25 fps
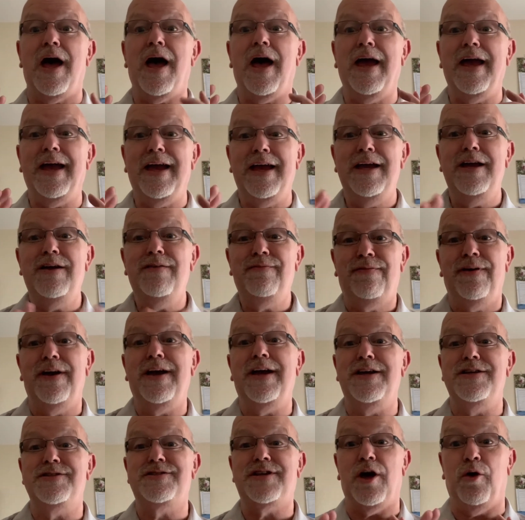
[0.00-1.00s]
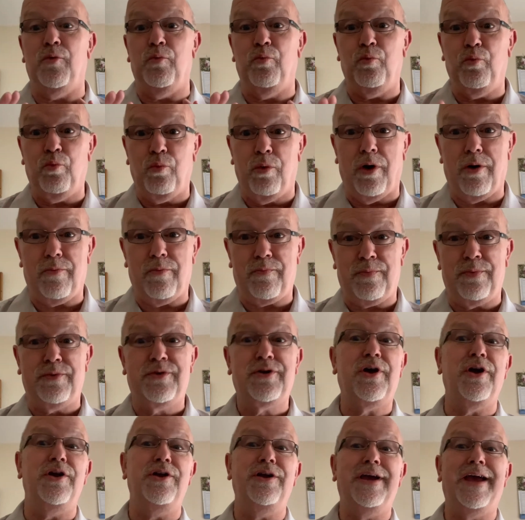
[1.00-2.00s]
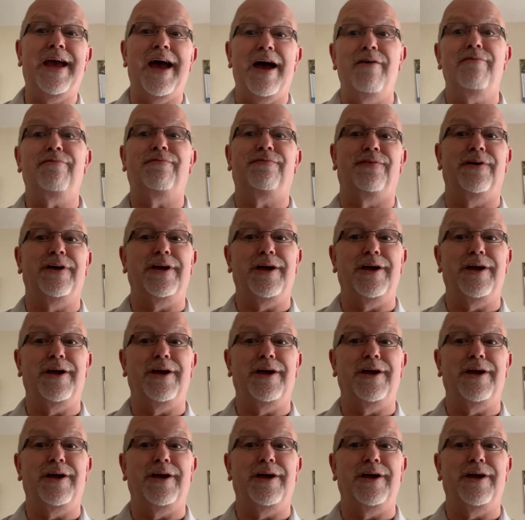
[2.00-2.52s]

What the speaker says: EVs and what can you get for your